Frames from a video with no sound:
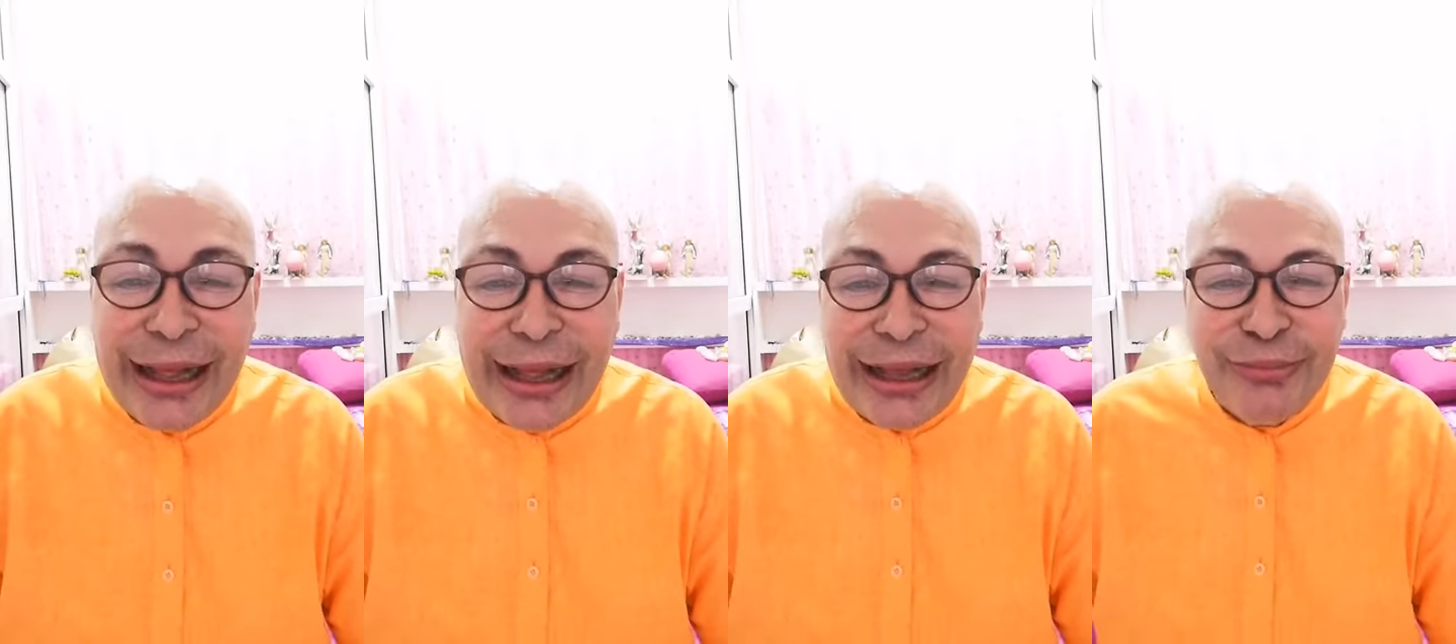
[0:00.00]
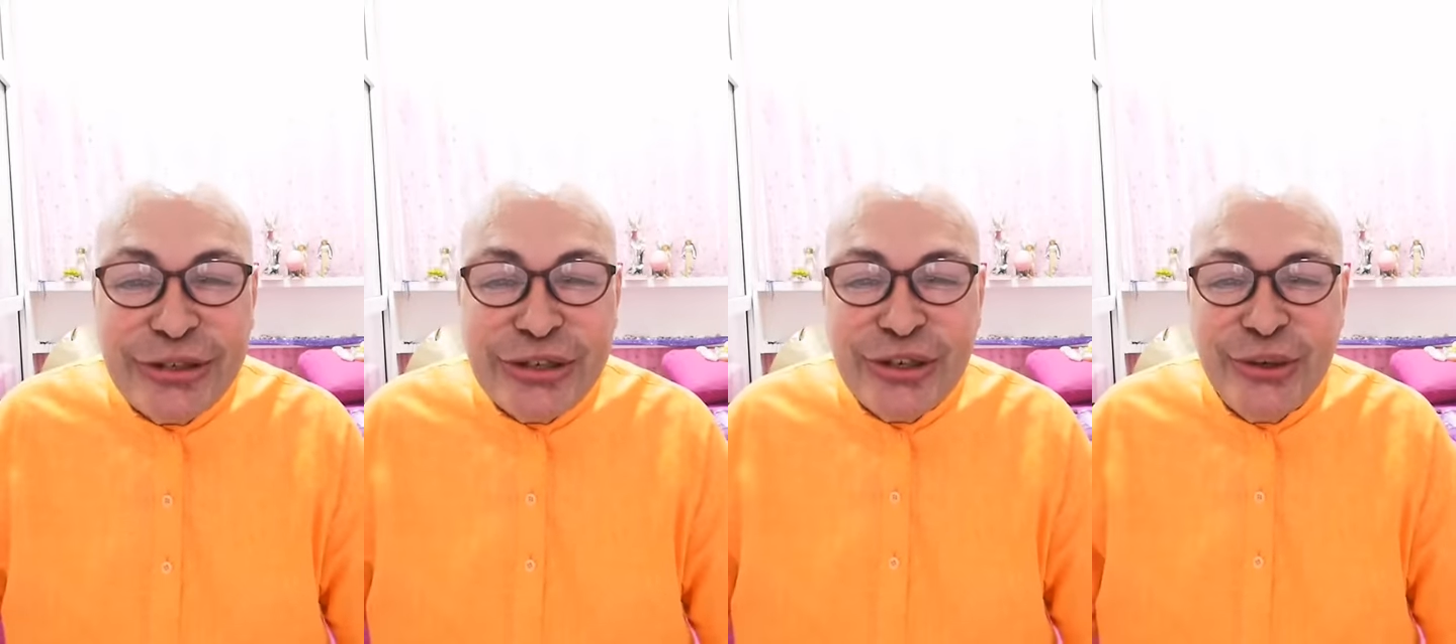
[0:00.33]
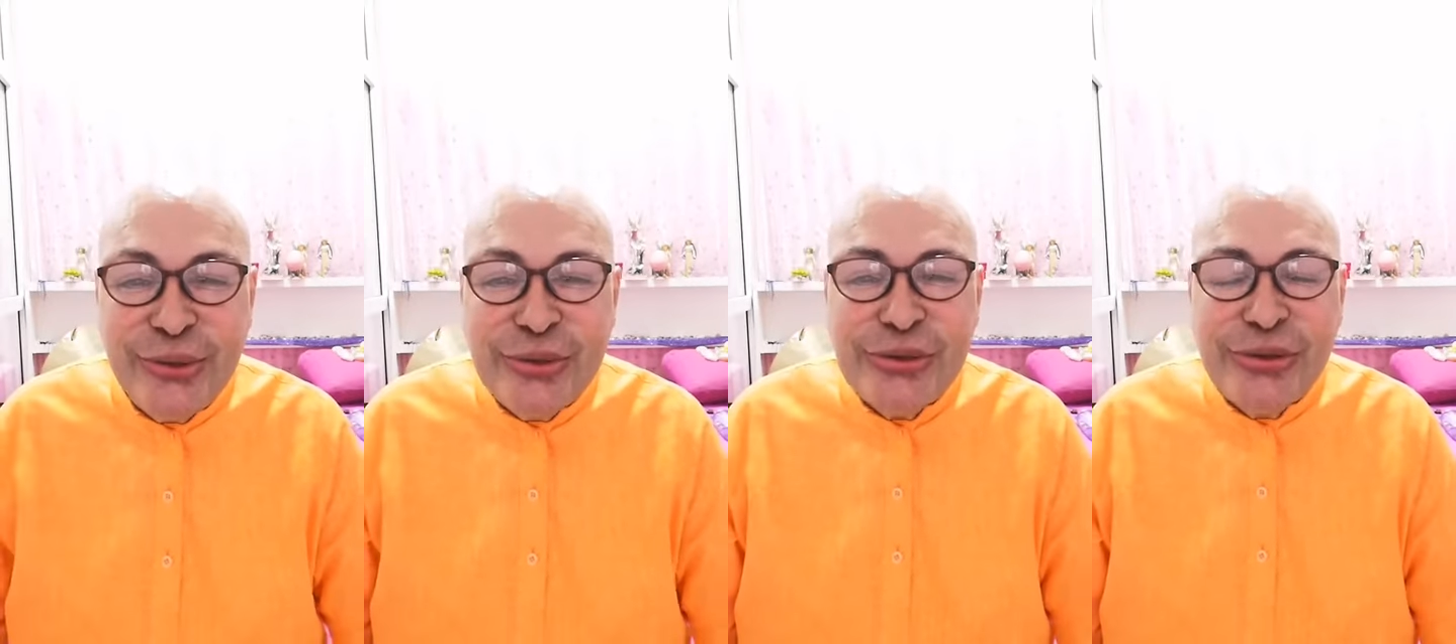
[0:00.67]
I miss
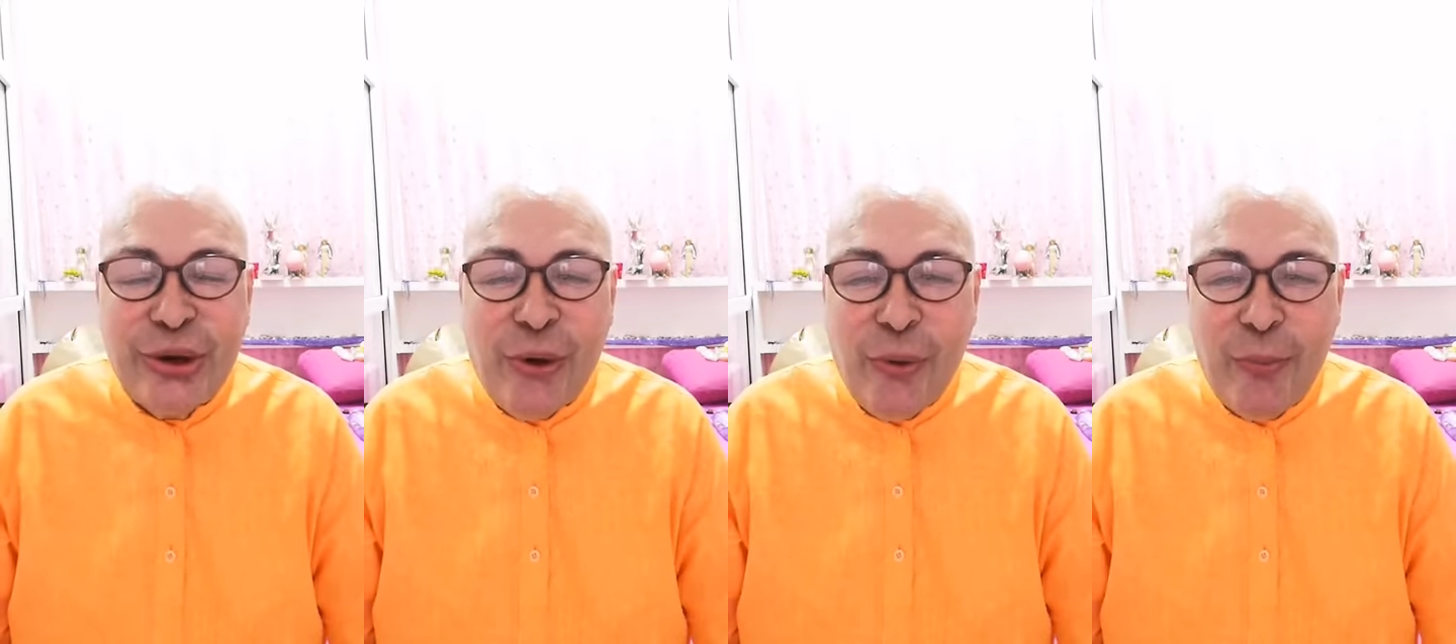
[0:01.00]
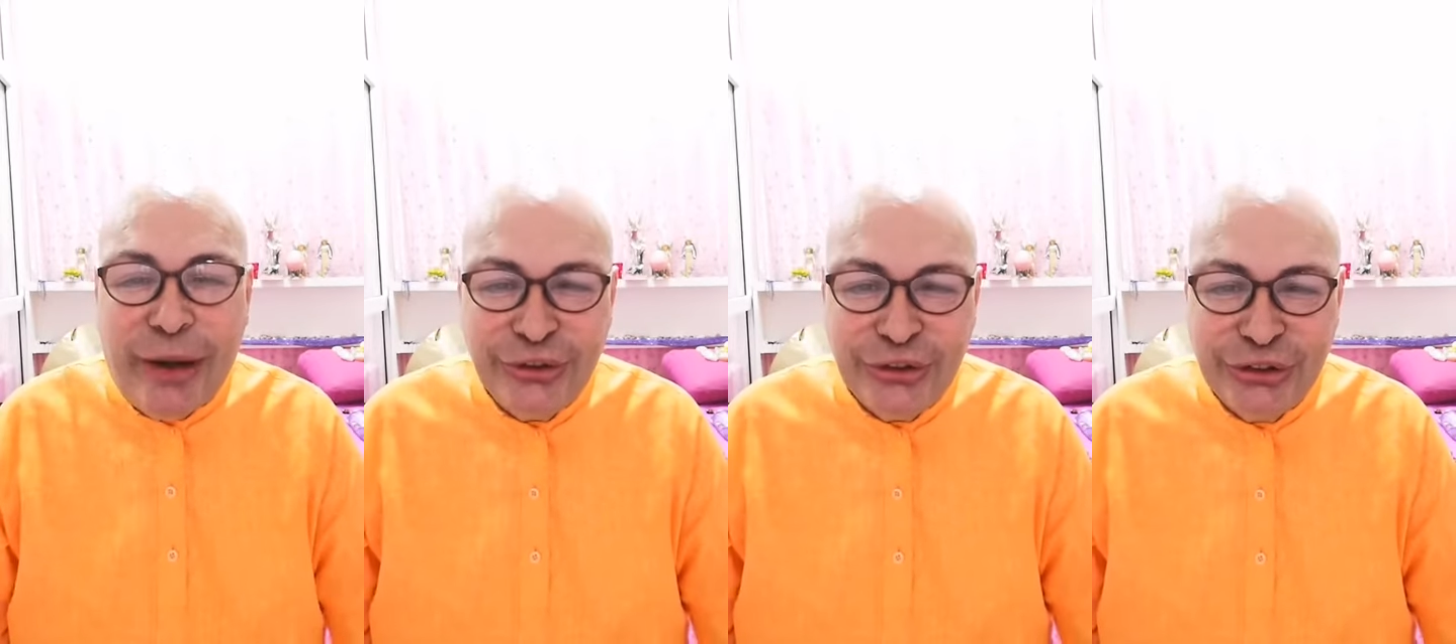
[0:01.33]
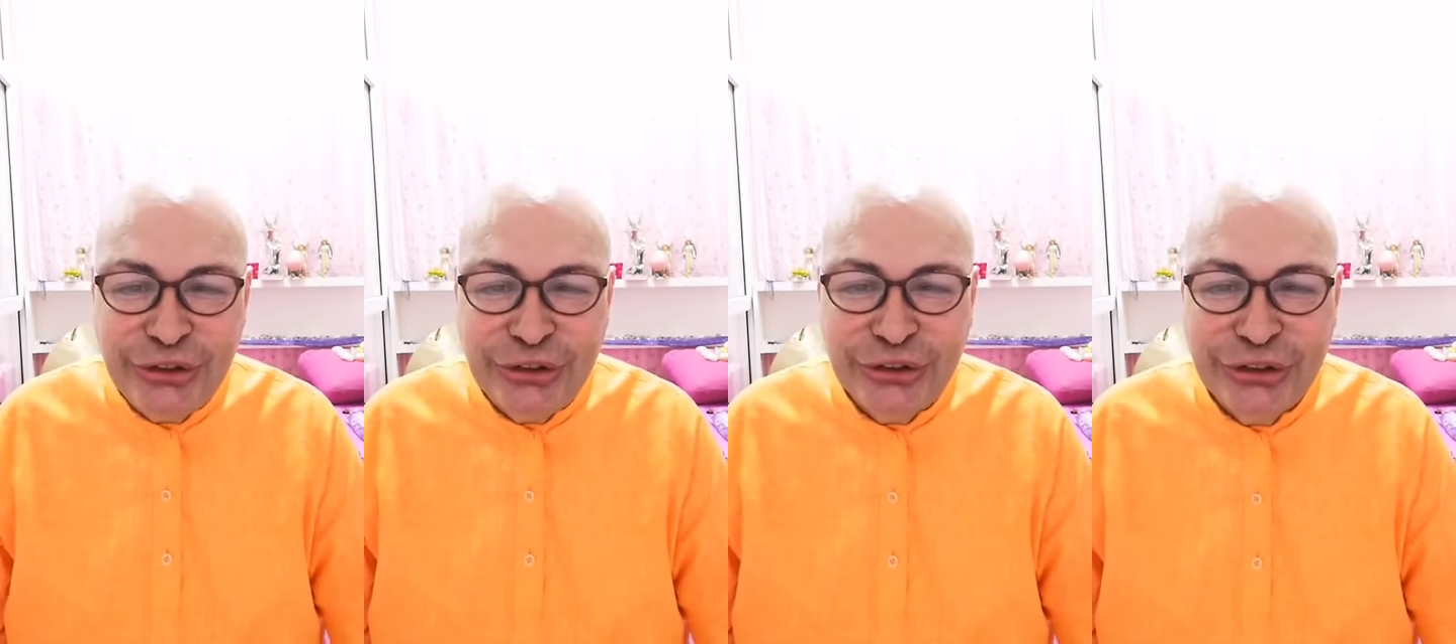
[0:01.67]
you so
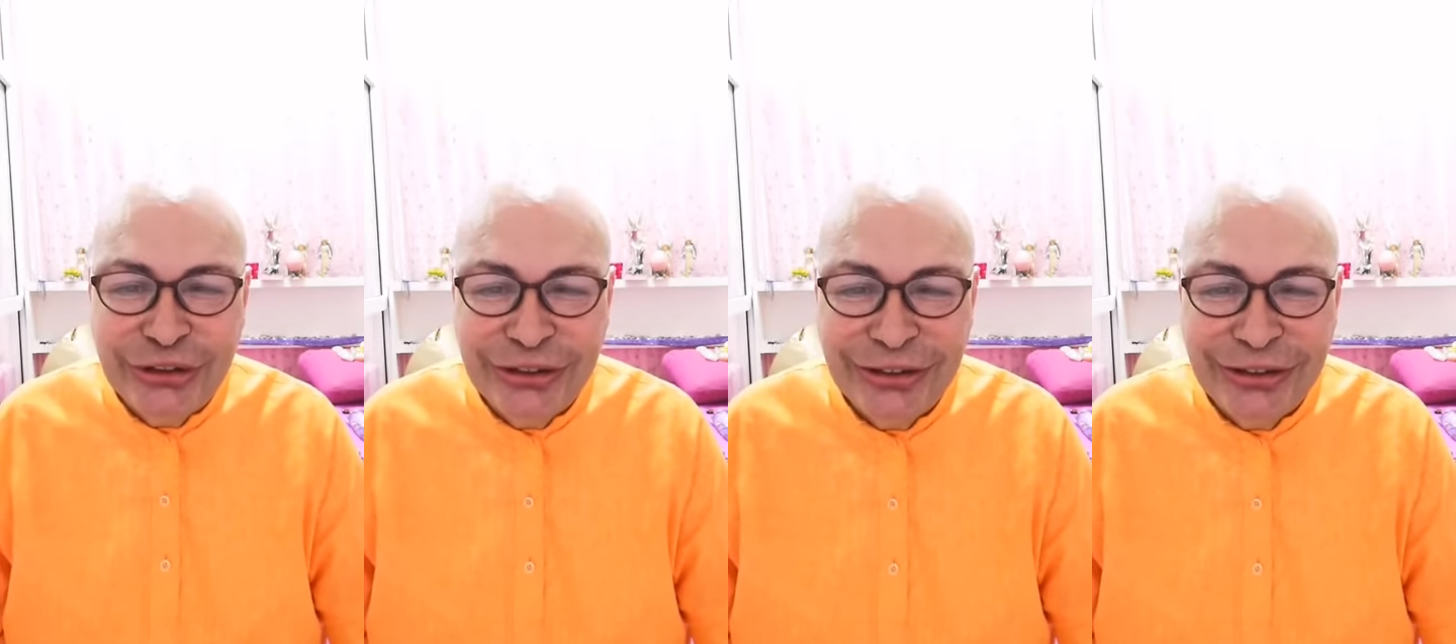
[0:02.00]
much.